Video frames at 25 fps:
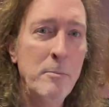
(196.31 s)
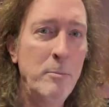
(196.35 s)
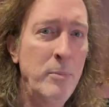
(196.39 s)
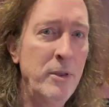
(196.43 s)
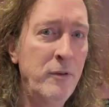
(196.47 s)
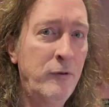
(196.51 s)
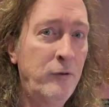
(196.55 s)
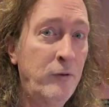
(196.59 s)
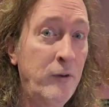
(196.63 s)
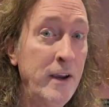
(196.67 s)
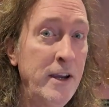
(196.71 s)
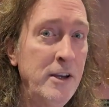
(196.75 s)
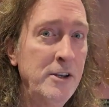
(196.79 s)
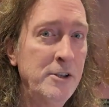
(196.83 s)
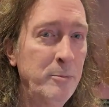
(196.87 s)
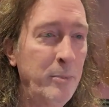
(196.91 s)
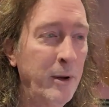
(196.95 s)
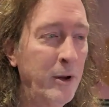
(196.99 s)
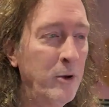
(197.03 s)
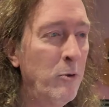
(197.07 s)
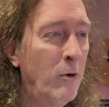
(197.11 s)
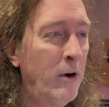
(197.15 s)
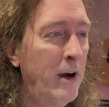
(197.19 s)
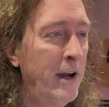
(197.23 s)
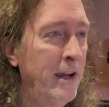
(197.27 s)
but the freeze will
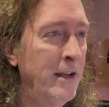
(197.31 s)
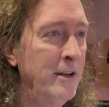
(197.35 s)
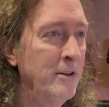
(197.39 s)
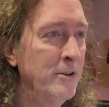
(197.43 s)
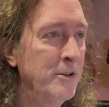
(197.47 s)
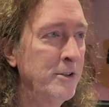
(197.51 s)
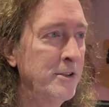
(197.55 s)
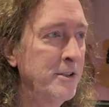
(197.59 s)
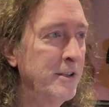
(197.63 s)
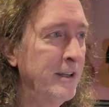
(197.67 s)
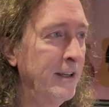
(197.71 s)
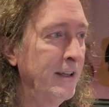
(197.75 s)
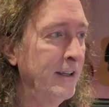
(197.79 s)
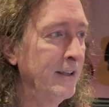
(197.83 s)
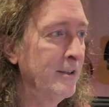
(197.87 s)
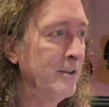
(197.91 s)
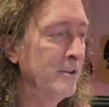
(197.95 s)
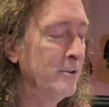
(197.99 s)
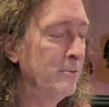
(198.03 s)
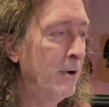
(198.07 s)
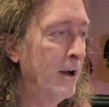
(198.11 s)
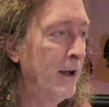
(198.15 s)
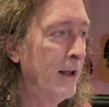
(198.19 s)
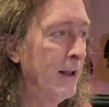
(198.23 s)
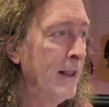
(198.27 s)
be quite interesting
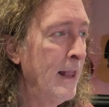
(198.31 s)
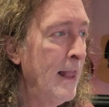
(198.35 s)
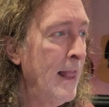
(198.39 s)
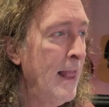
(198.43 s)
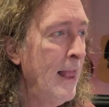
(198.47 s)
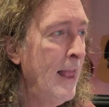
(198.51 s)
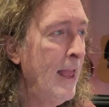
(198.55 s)
as well.